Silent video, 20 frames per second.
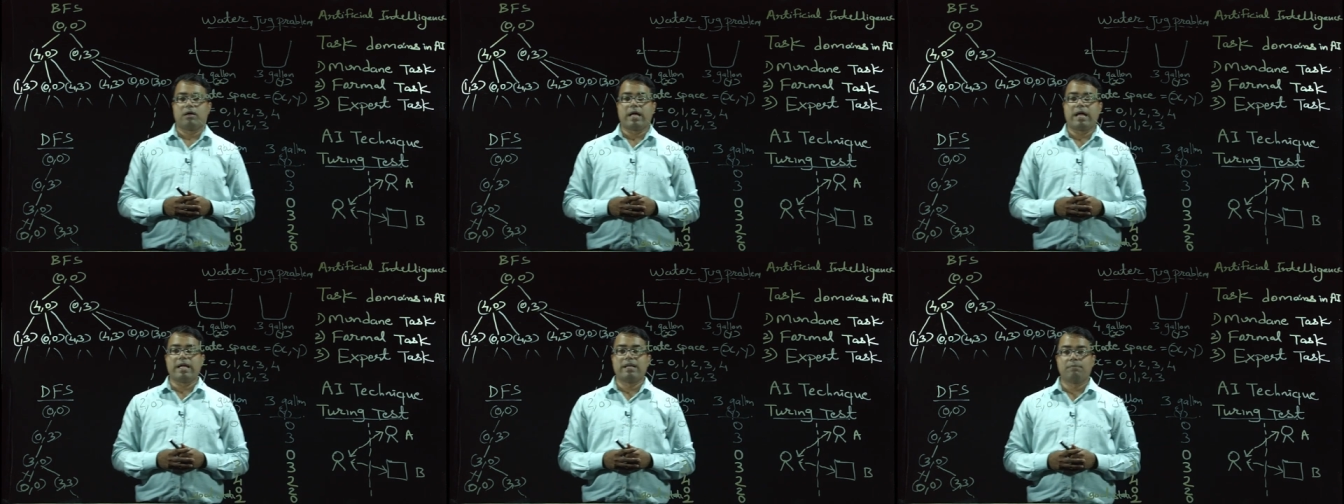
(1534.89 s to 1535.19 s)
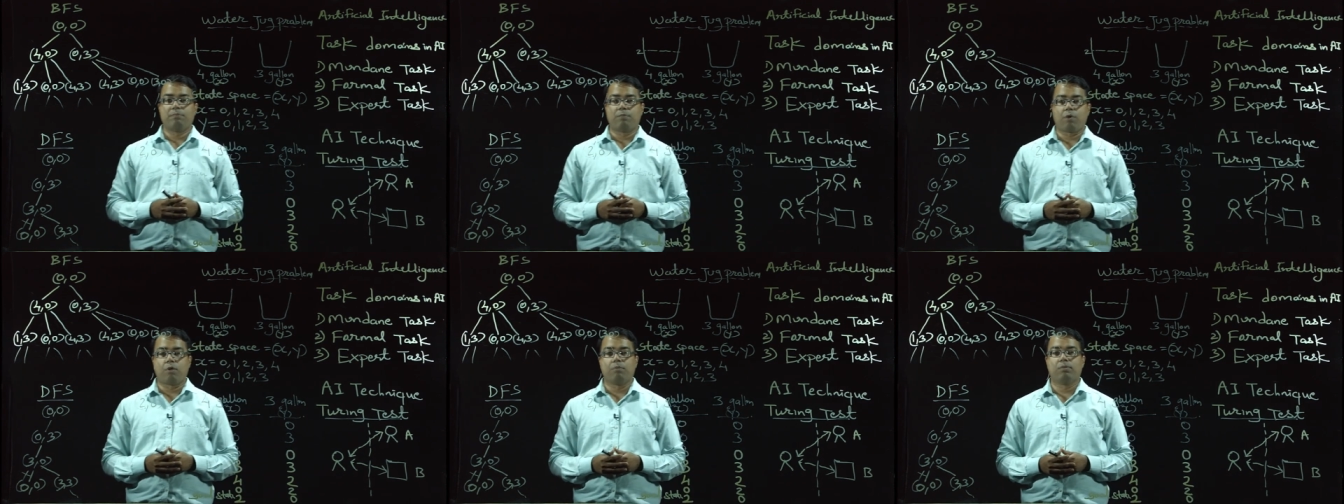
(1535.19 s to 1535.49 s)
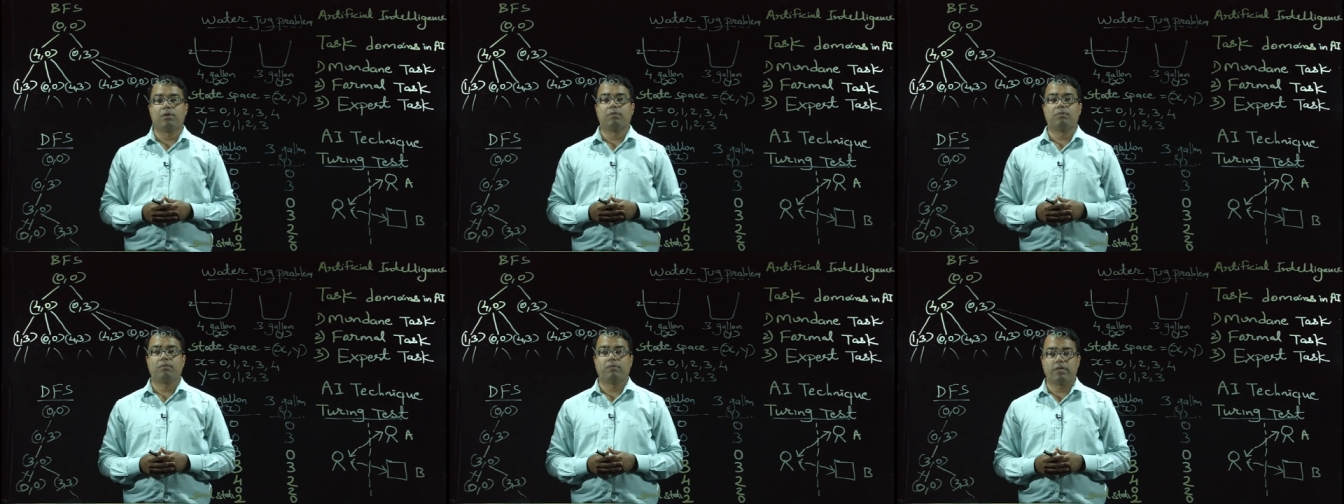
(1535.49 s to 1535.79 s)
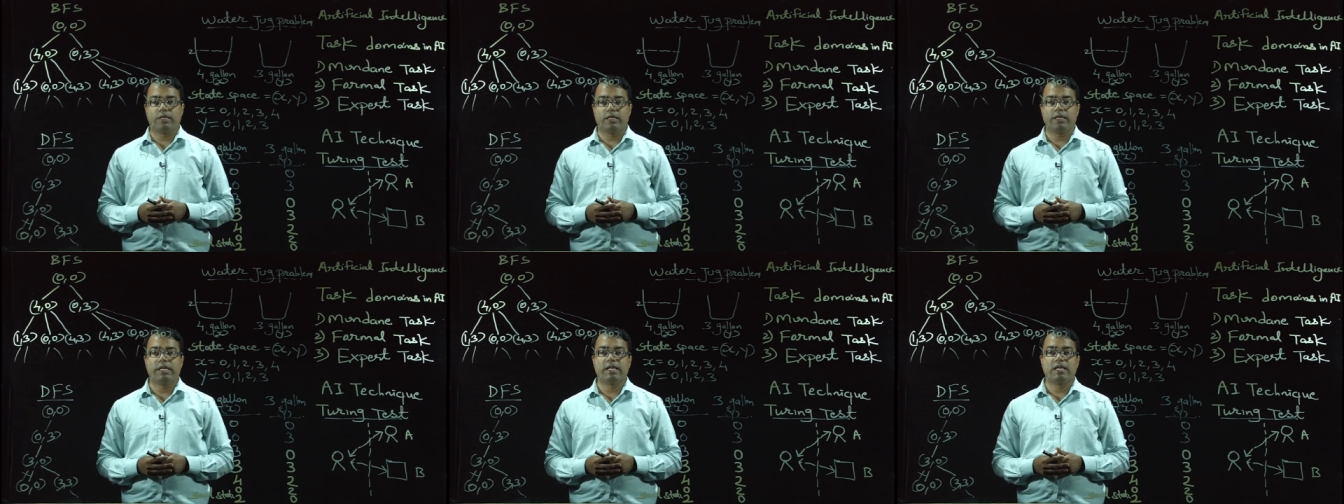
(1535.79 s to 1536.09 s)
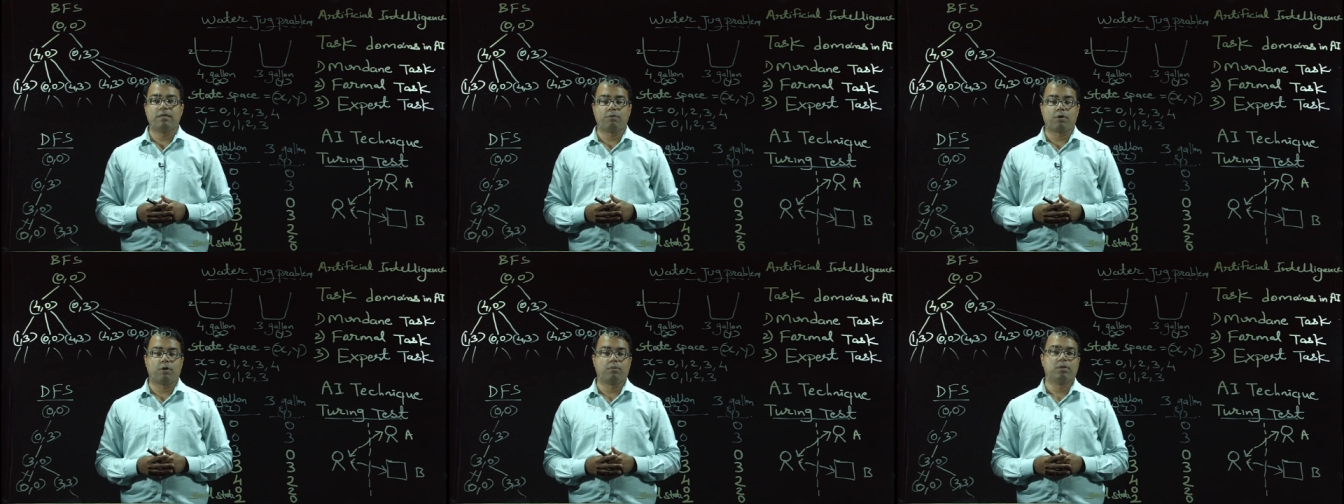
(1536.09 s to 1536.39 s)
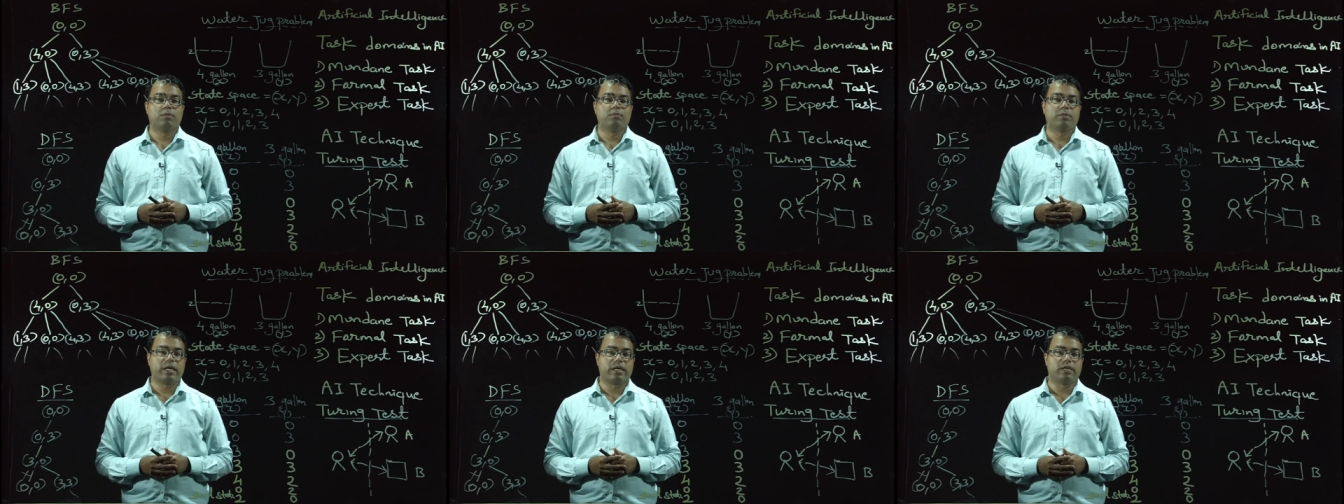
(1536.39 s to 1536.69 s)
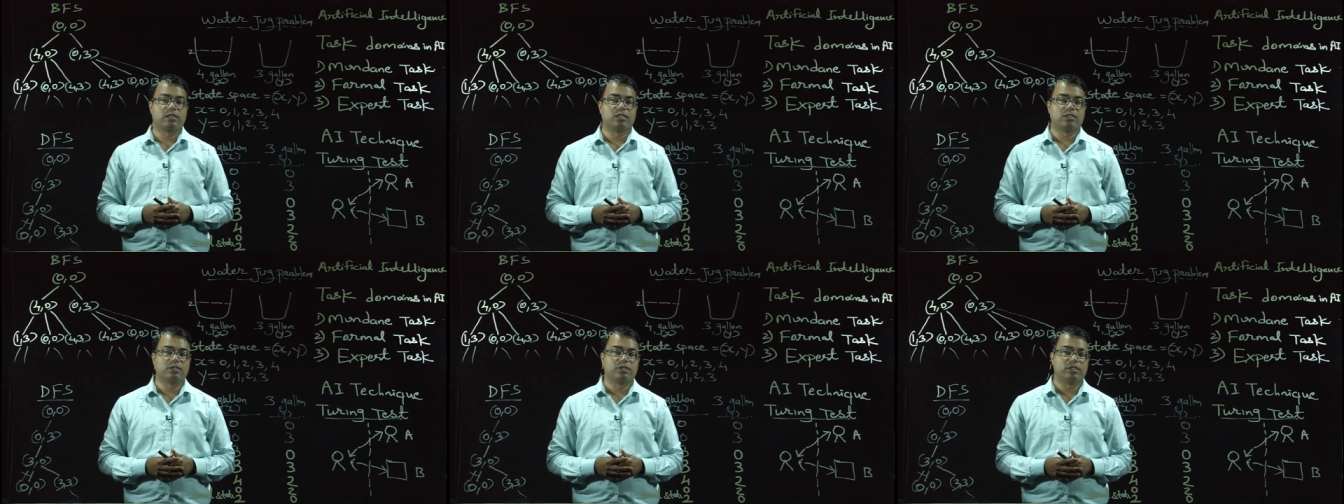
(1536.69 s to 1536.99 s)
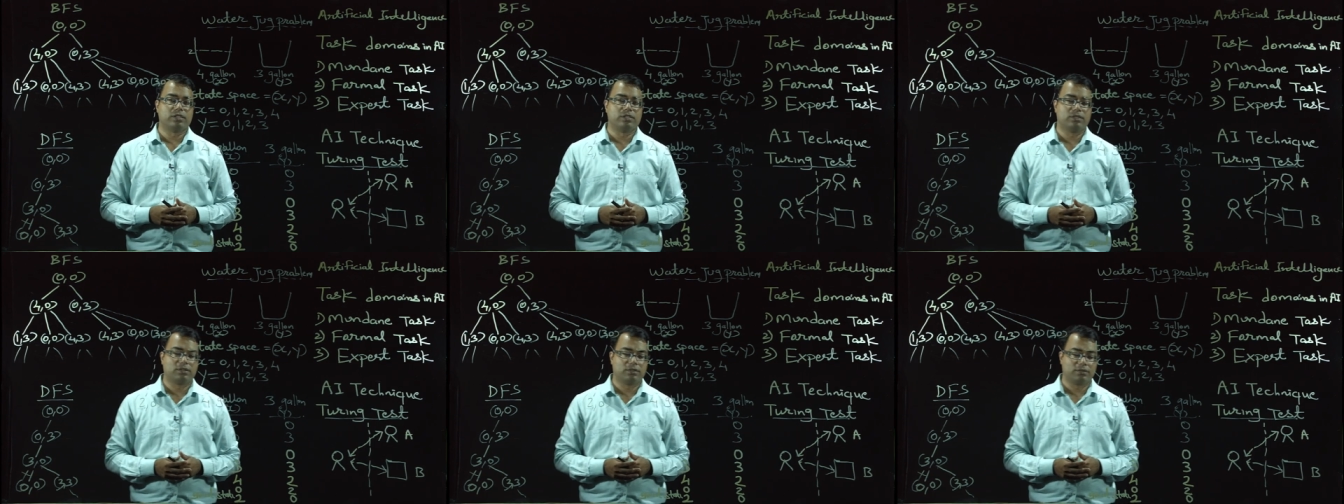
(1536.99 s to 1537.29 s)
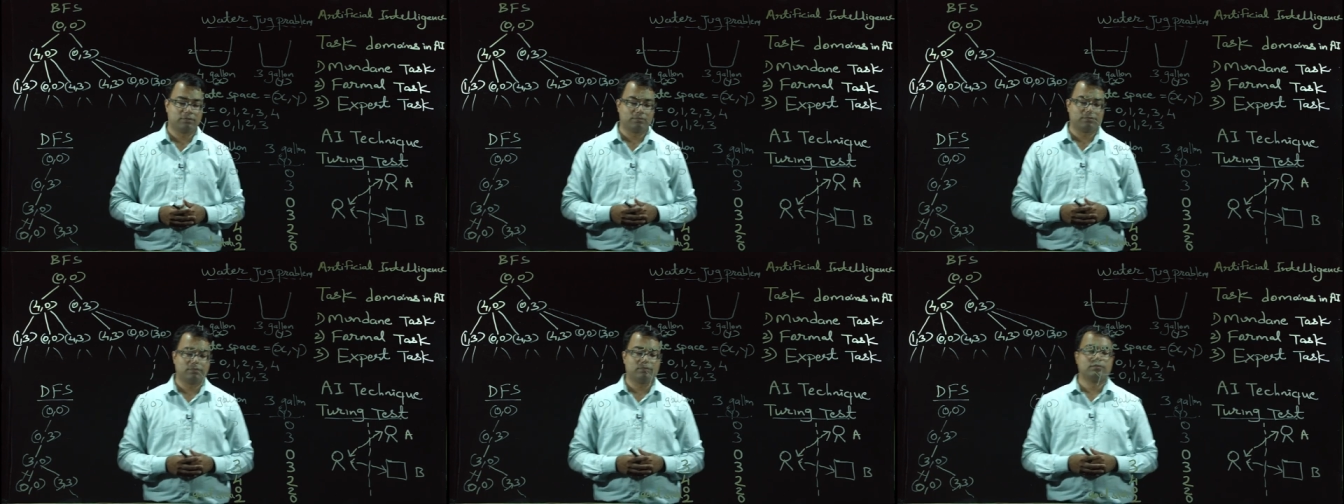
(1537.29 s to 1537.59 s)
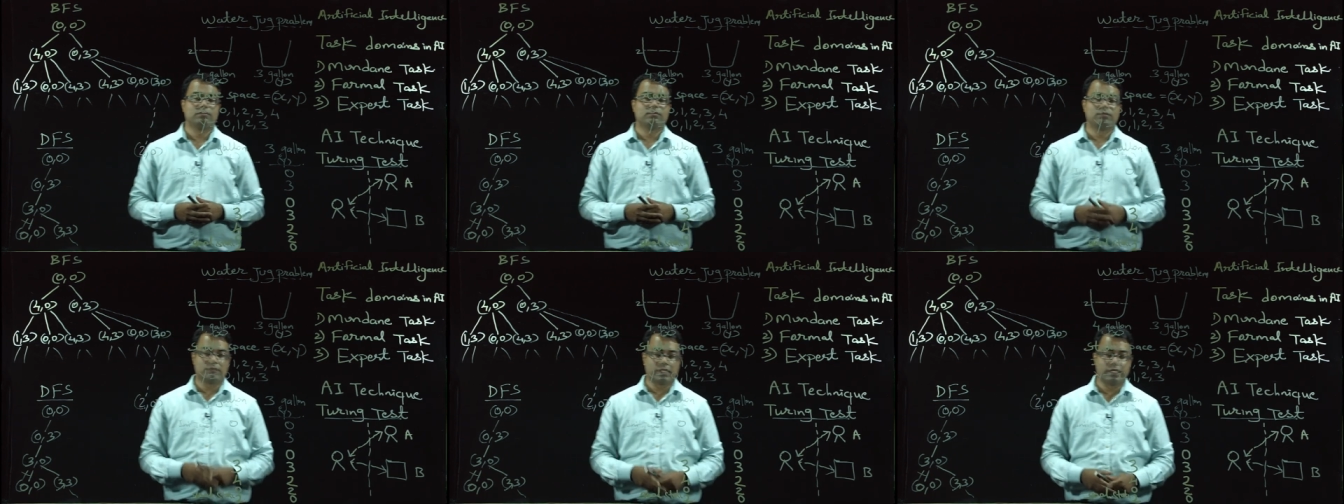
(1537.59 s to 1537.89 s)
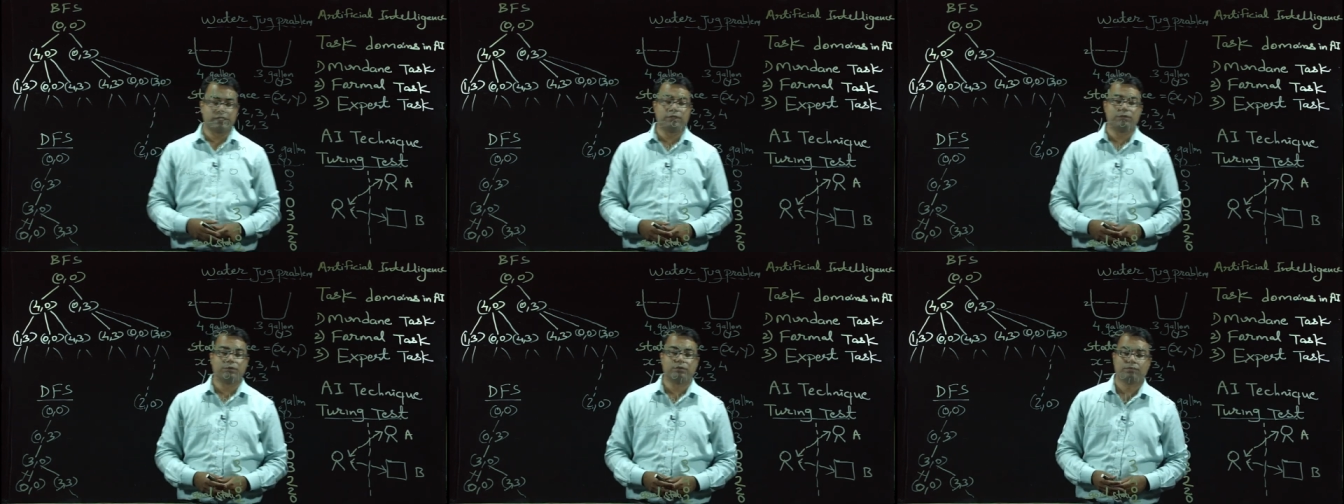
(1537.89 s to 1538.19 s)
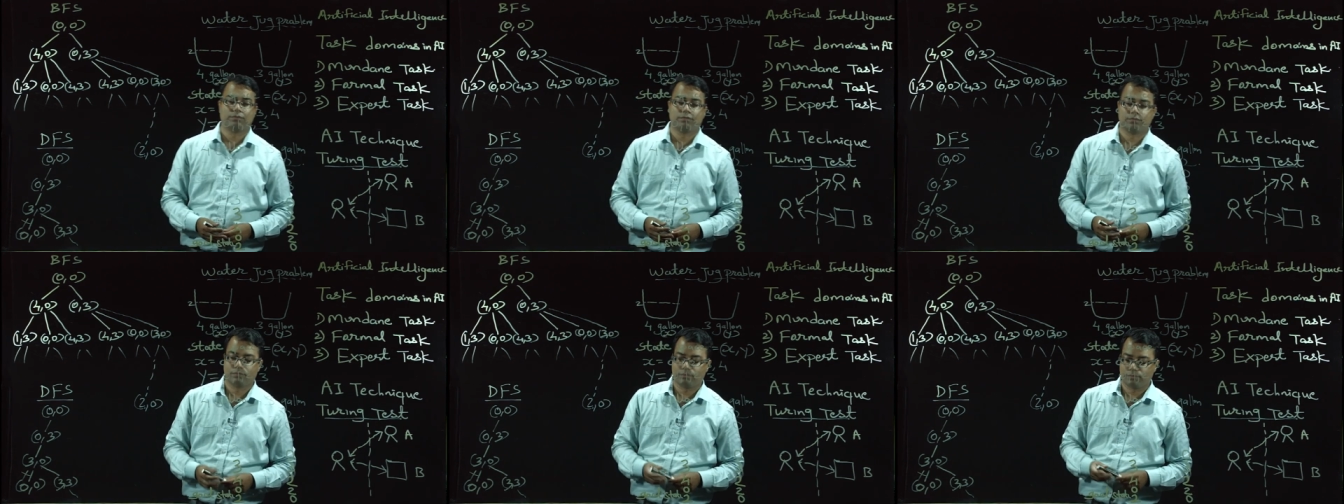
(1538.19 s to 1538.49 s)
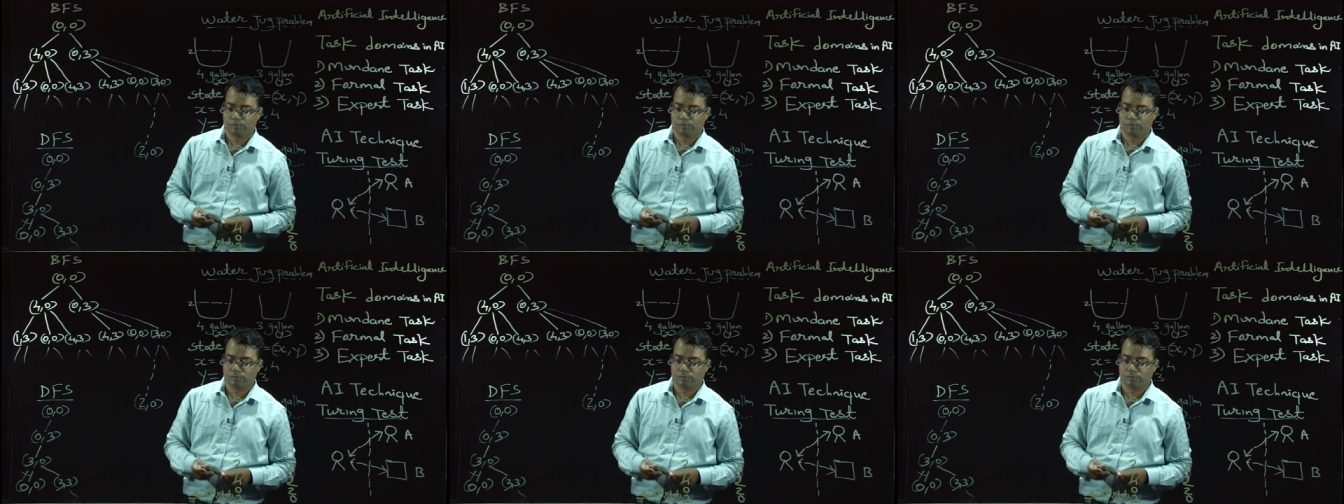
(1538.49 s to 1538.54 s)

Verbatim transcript: and problem AI problem characteristics. Thank you.